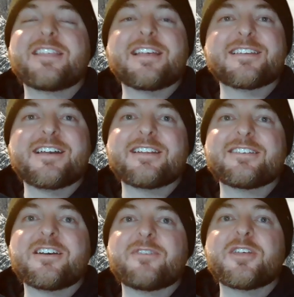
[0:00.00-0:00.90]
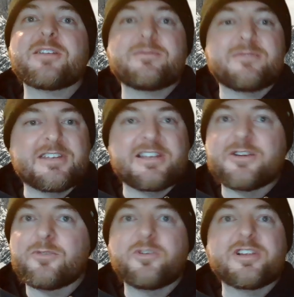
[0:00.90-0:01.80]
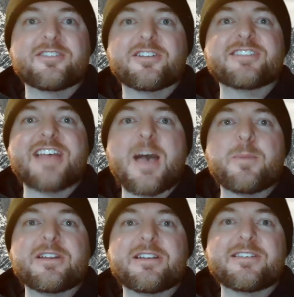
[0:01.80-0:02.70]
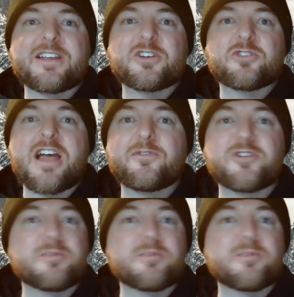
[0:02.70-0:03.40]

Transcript: That's the kind of stuff that, you know, really starts to happen in a second draft.